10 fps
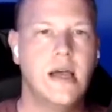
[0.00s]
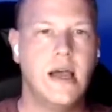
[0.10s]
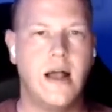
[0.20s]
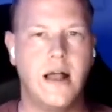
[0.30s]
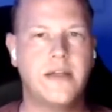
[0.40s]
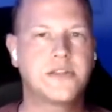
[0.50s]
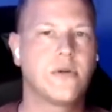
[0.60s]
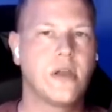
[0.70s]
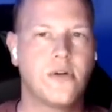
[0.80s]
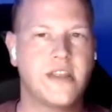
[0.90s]
And that's
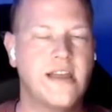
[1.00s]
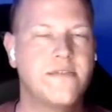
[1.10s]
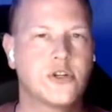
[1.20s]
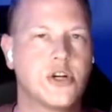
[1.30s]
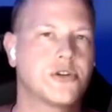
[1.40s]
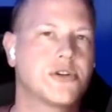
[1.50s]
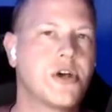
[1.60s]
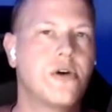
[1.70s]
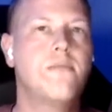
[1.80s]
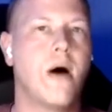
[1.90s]
really where the infrastructure as
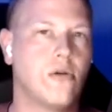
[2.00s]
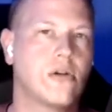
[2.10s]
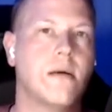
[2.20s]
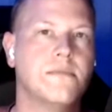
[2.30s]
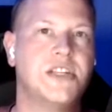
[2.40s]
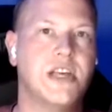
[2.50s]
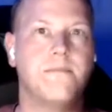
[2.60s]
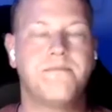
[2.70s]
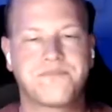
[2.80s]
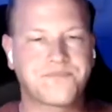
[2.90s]
code model comes
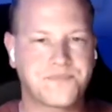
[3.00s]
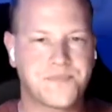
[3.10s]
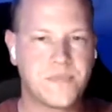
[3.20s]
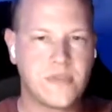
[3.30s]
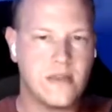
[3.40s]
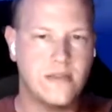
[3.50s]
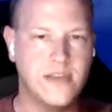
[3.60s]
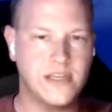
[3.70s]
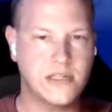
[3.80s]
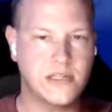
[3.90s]
in.
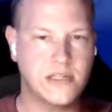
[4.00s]
This